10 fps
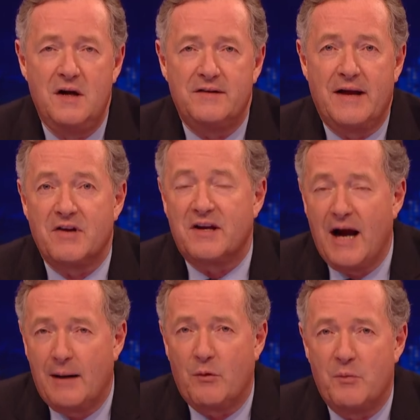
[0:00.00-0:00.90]
David
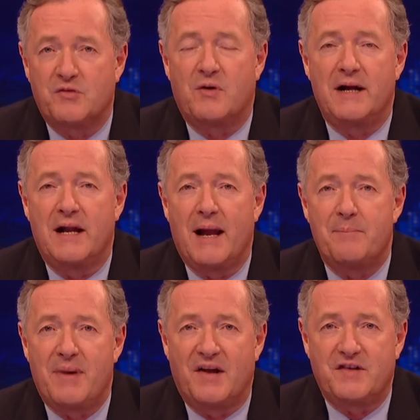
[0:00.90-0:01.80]
Cameron was rightly
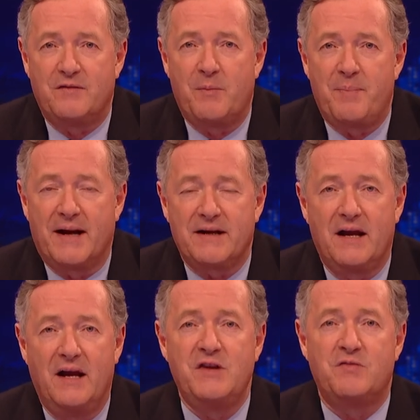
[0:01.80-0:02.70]
lambasted for
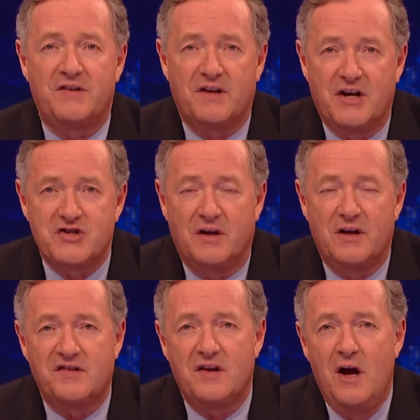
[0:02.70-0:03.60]
packing his resignation
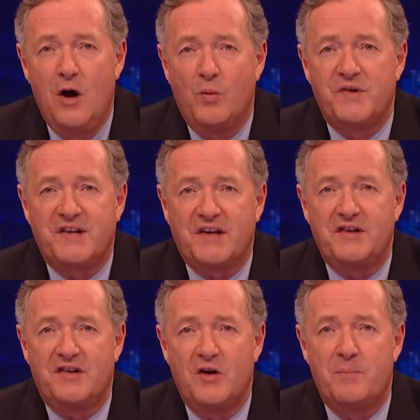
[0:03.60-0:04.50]
list with
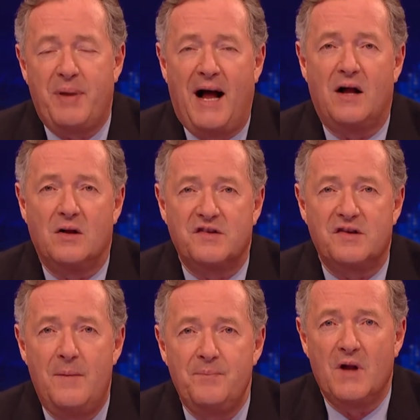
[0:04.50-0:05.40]
62
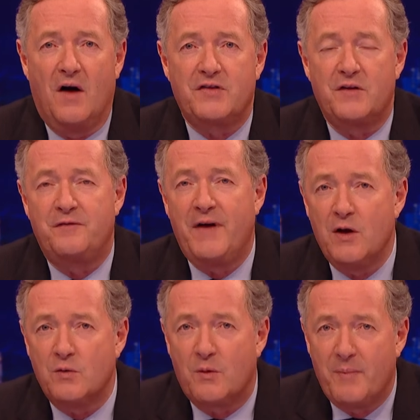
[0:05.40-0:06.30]
pals after the
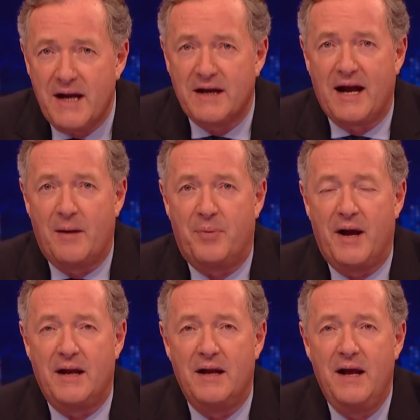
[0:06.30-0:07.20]
failed Remain
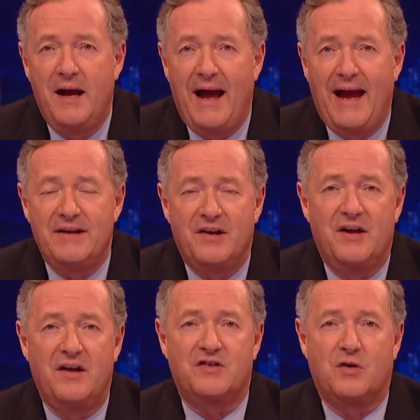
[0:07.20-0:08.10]
campaign ended
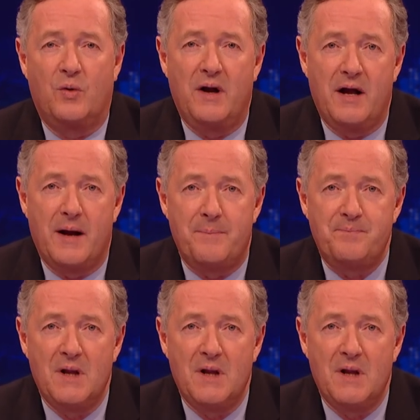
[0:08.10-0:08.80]
his career.